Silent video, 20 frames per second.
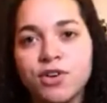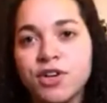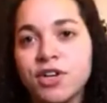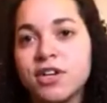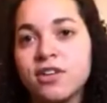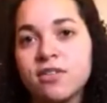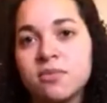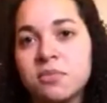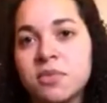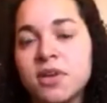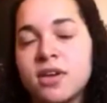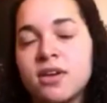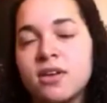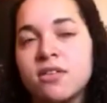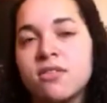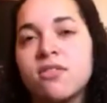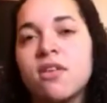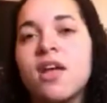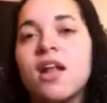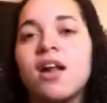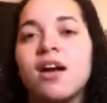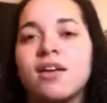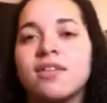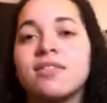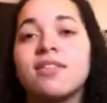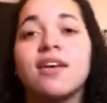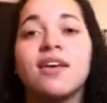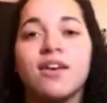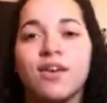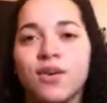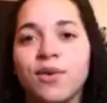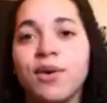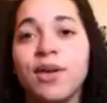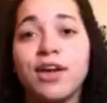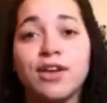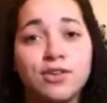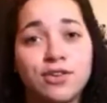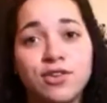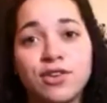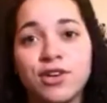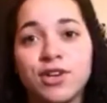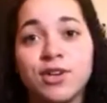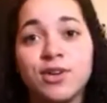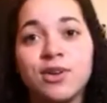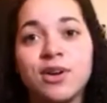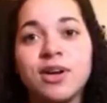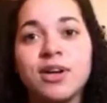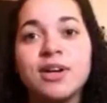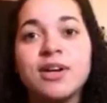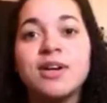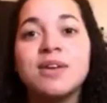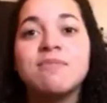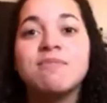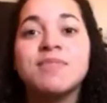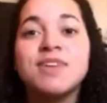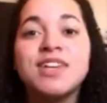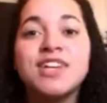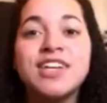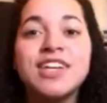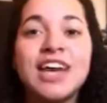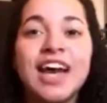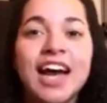Christmas. I was like, okay, sure you are. But she